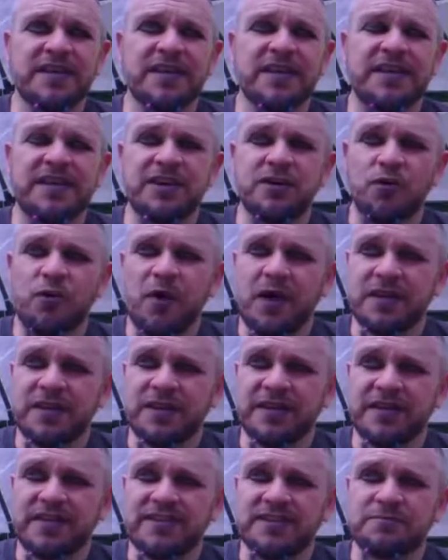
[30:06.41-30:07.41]

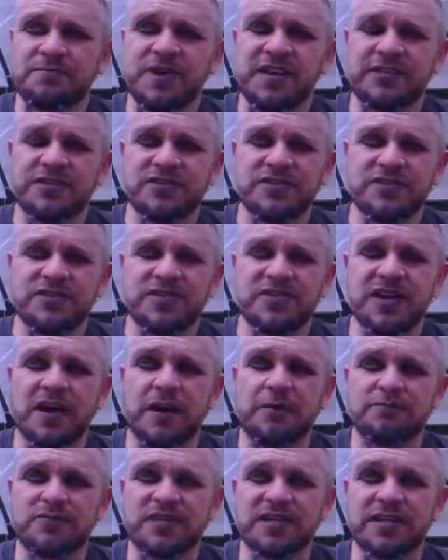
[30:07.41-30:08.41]
inequality dimensions
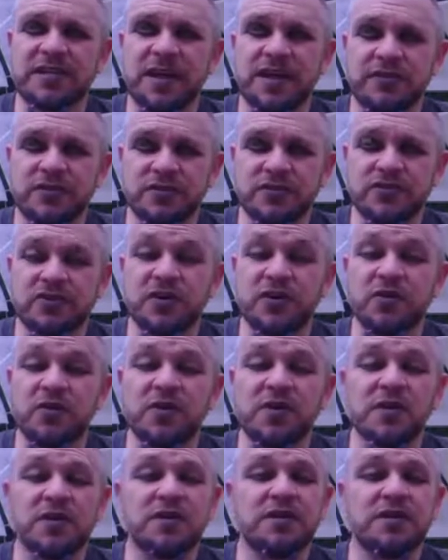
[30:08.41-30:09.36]
come together so